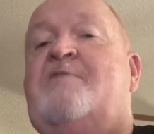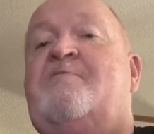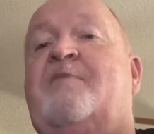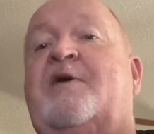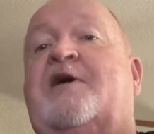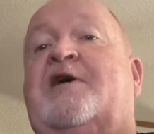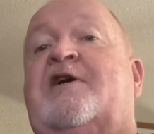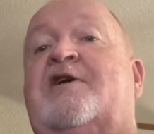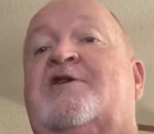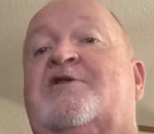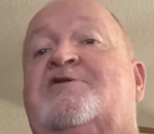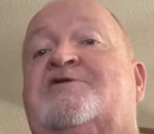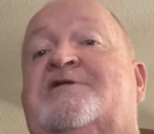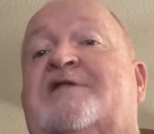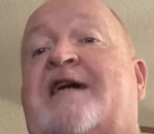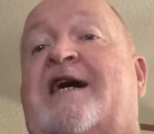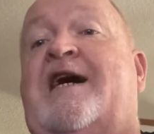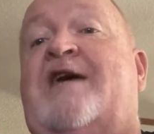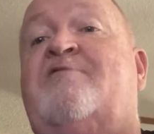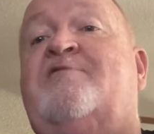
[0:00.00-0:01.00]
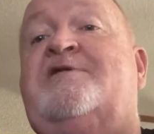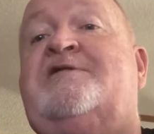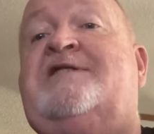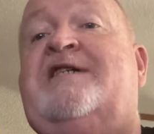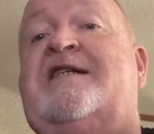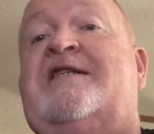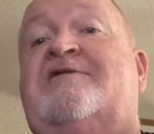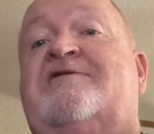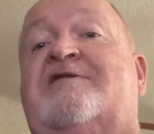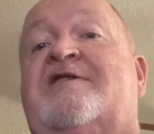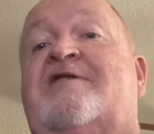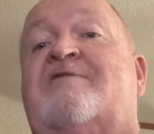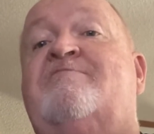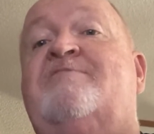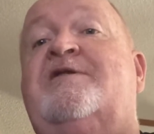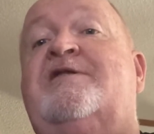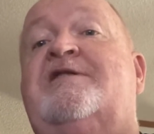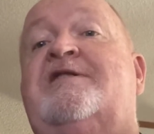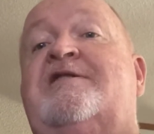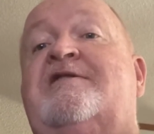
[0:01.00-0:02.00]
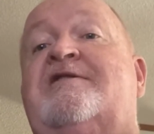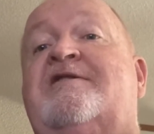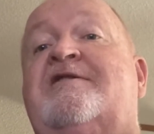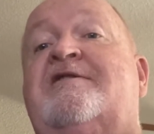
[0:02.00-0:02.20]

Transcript: because I would take their money.